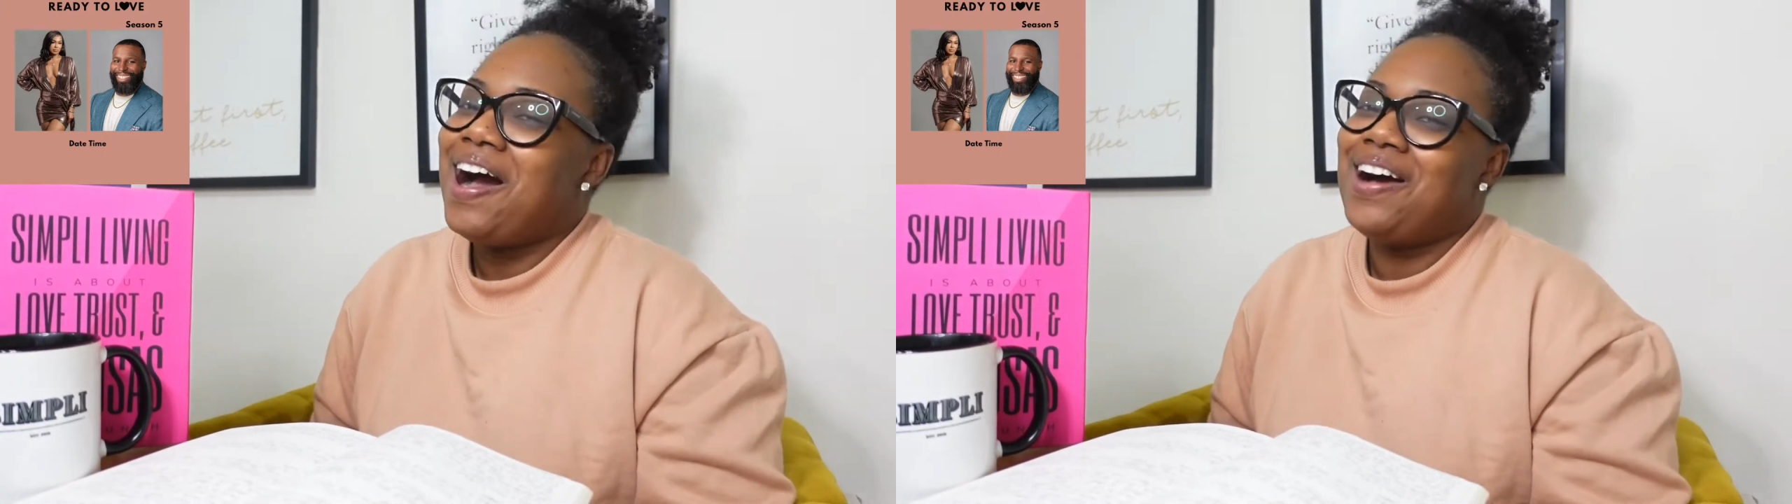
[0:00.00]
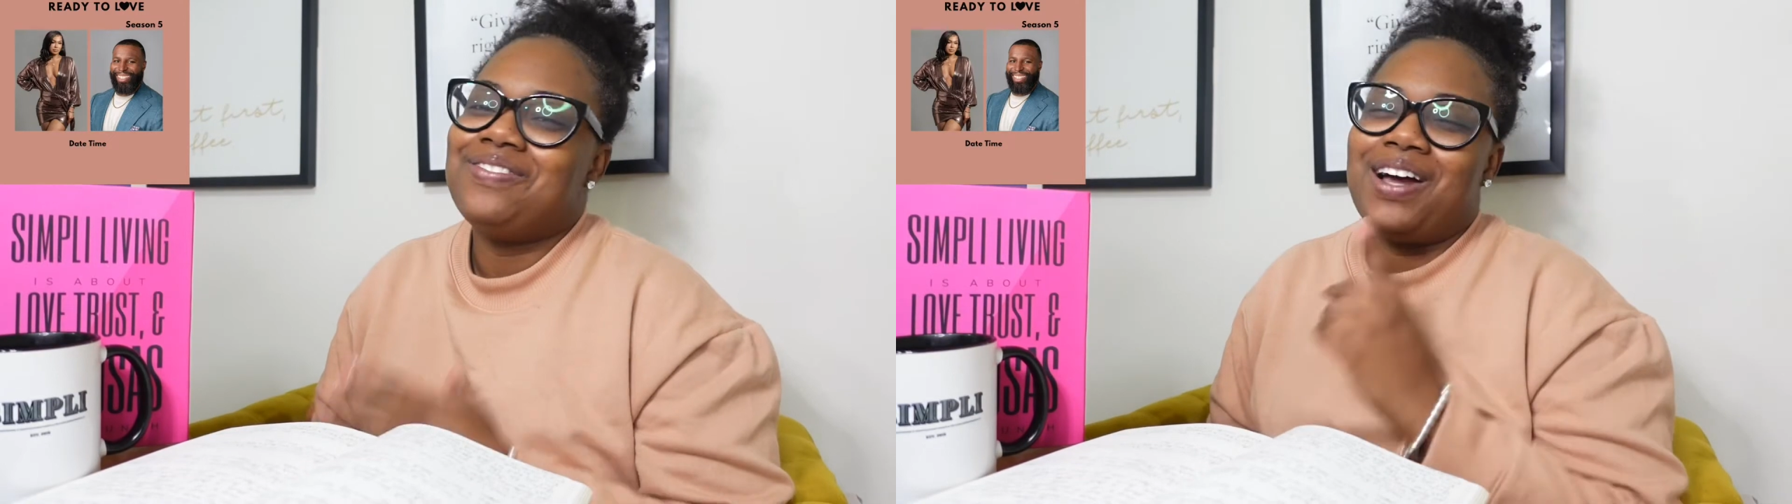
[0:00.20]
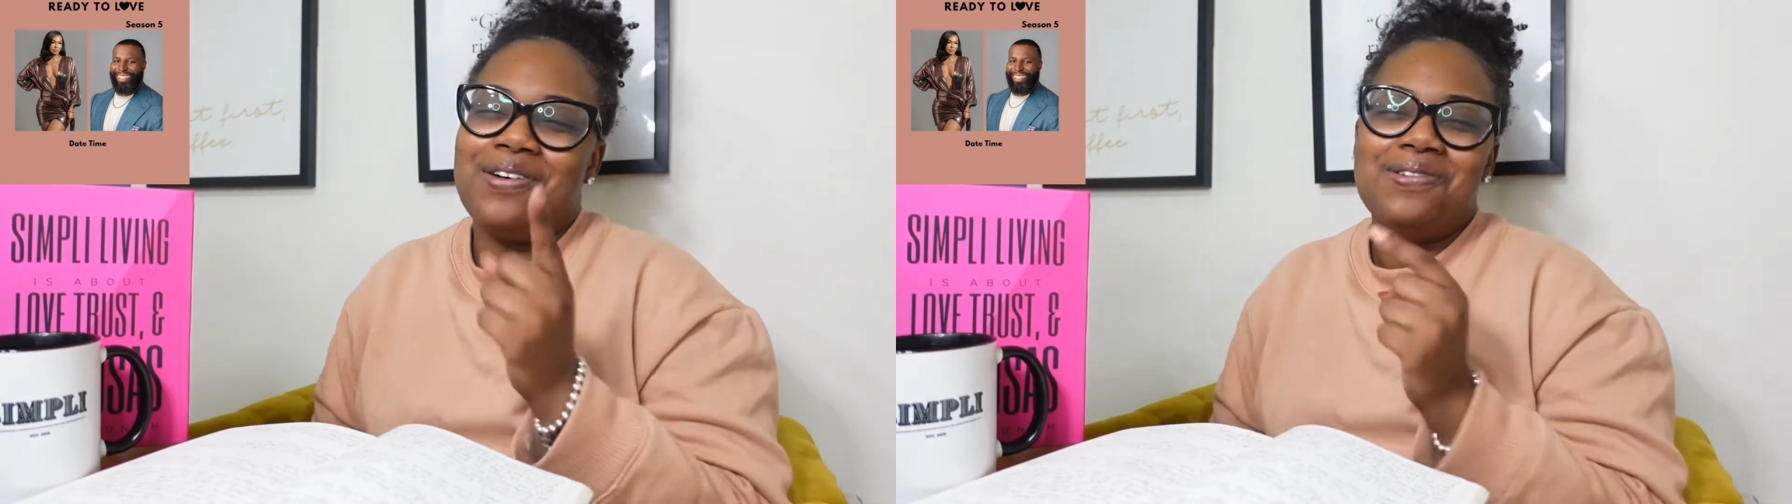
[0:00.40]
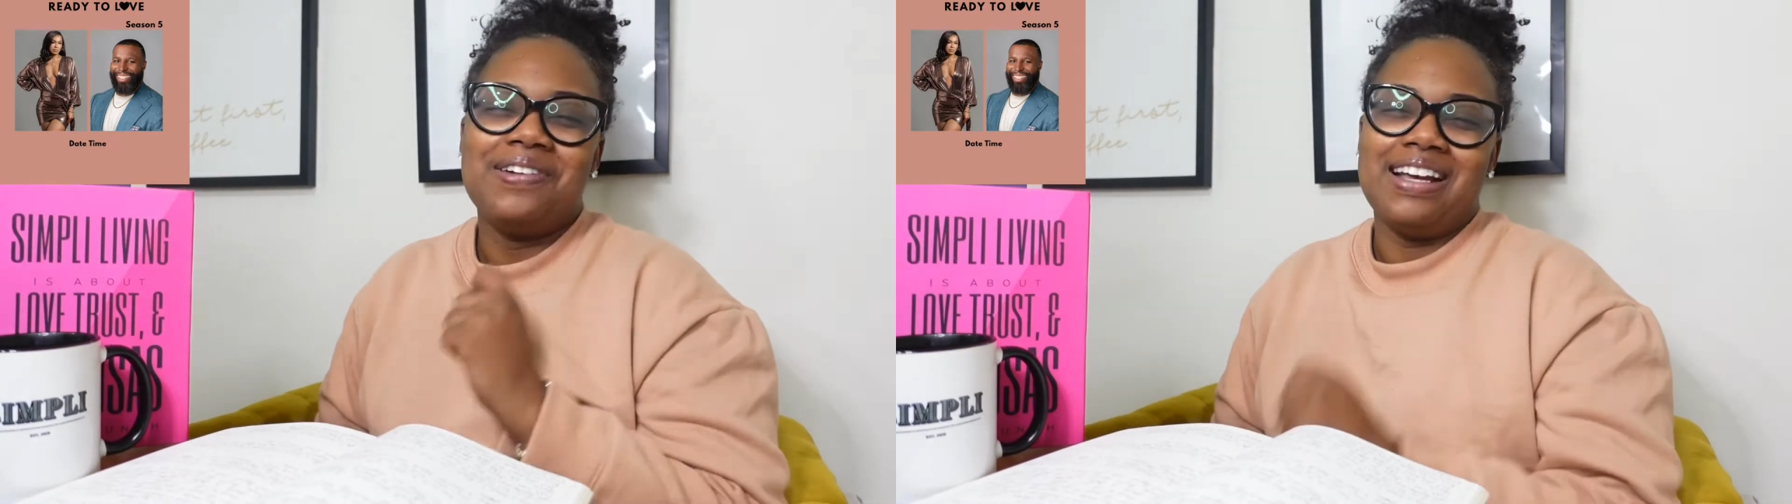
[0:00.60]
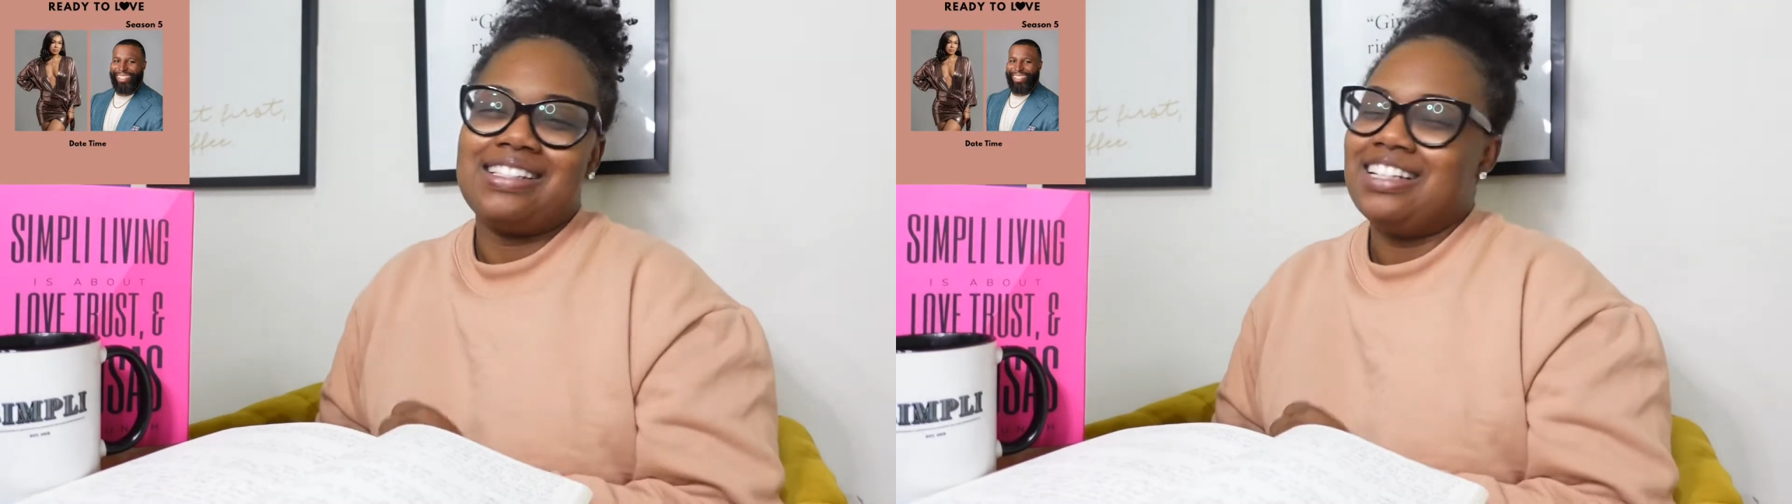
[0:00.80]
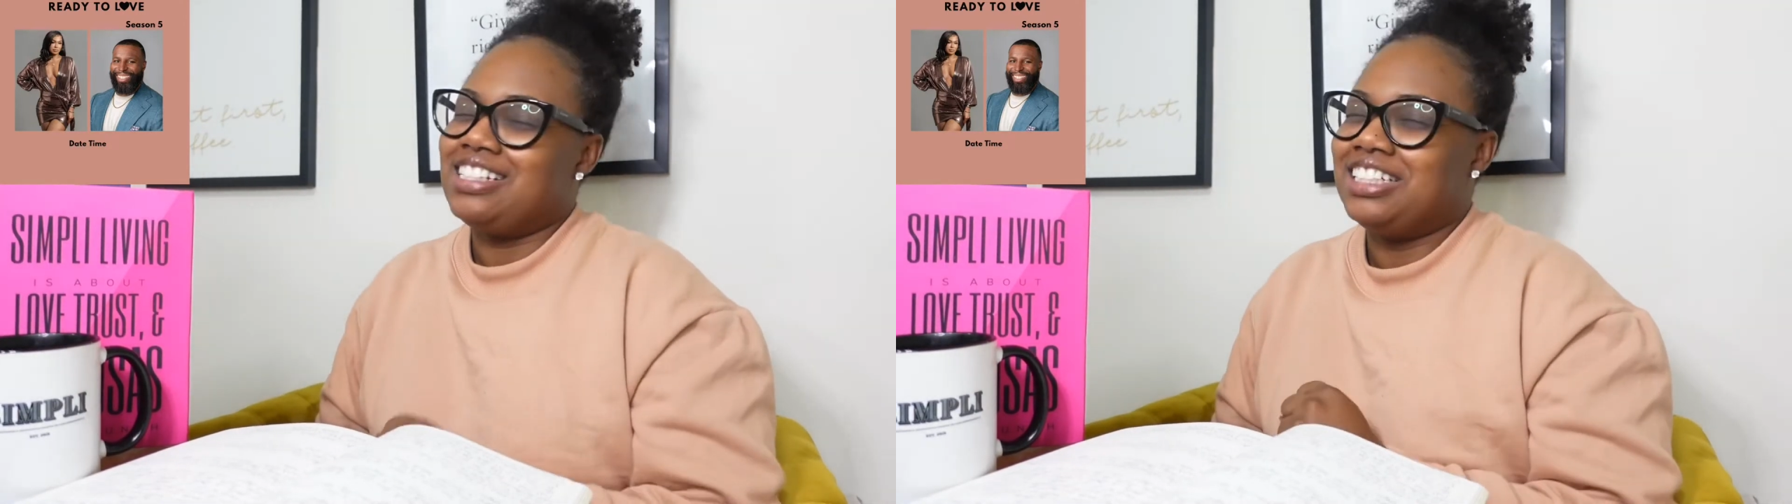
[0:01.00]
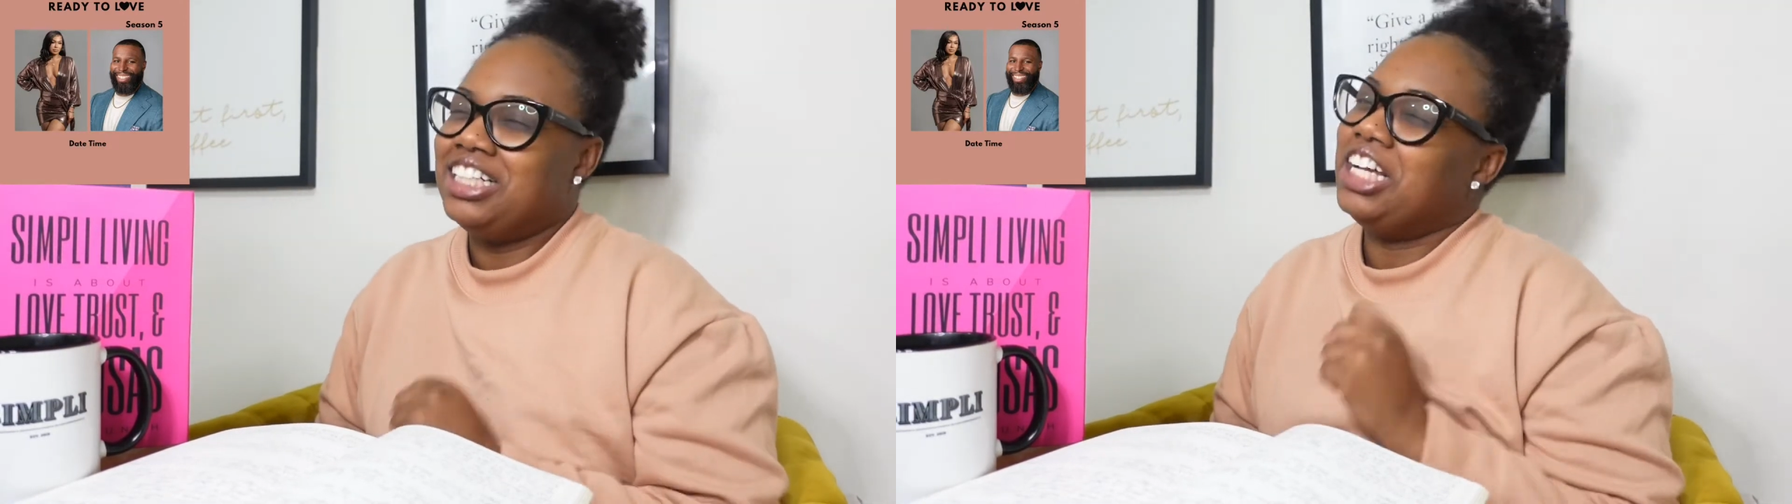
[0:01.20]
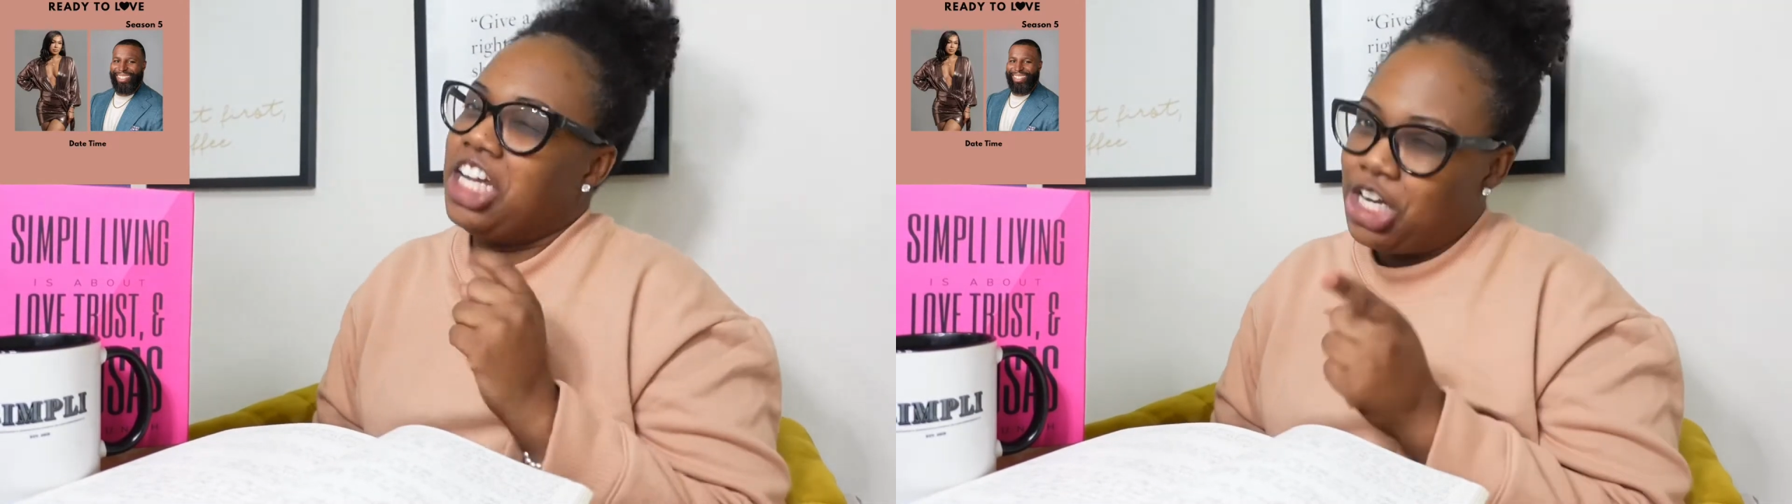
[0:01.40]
I'm like, oh, that's such a good